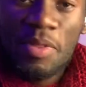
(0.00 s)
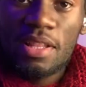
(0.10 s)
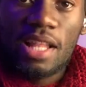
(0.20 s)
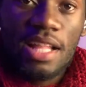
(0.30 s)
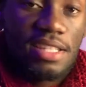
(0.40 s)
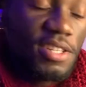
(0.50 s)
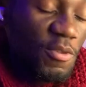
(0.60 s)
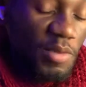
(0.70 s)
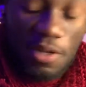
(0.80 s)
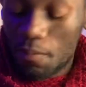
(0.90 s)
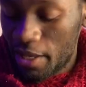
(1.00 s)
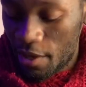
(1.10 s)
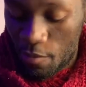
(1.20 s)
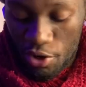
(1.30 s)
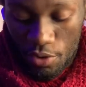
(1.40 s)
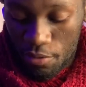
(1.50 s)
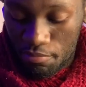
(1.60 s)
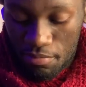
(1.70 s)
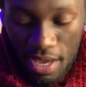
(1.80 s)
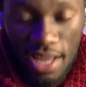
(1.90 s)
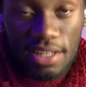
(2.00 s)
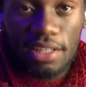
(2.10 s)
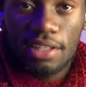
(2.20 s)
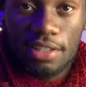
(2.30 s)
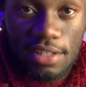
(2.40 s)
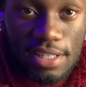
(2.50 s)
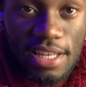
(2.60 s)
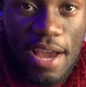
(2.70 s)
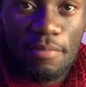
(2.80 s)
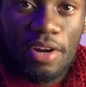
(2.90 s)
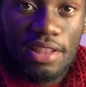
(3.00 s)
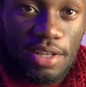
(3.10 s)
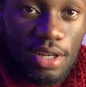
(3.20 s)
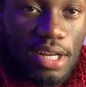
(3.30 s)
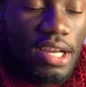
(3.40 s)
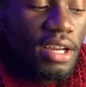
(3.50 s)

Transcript: that's intermediate playing, where you're adding a slap right there.